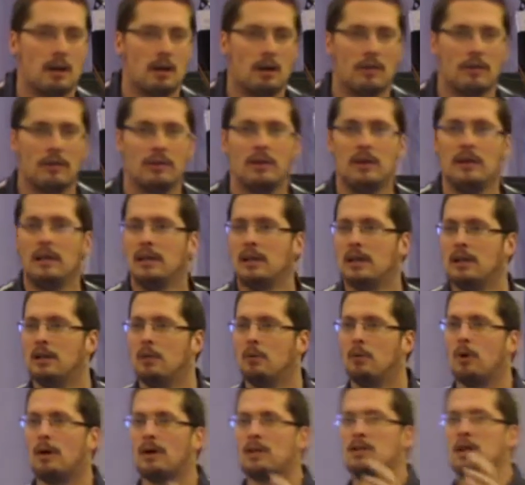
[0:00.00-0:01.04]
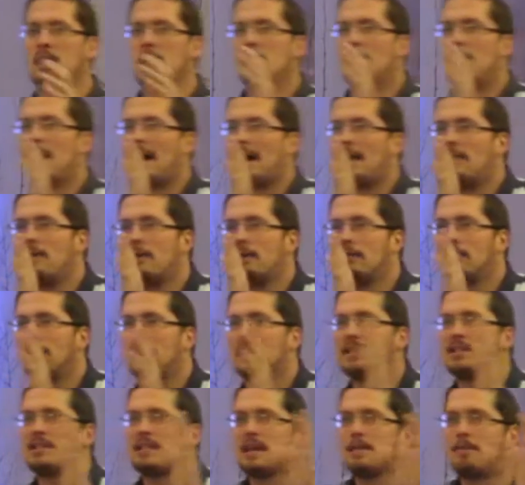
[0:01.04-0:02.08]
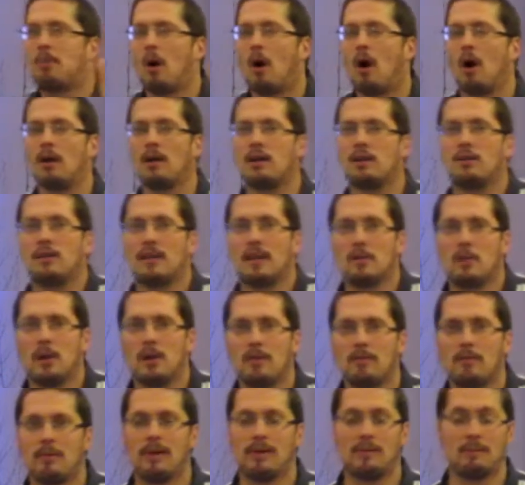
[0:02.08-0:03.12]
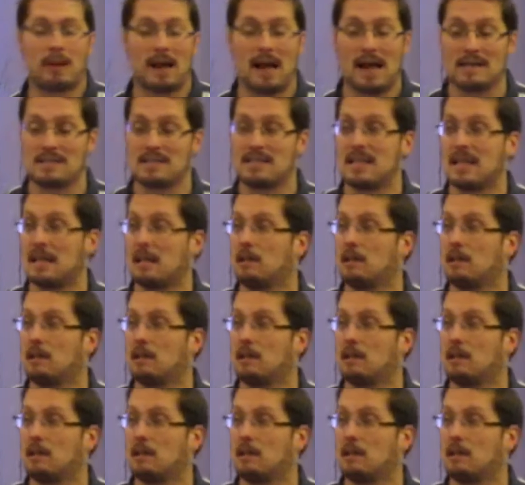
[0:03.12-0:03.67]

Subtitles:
You know, you watched that, and the Red Sea parted, and they went past.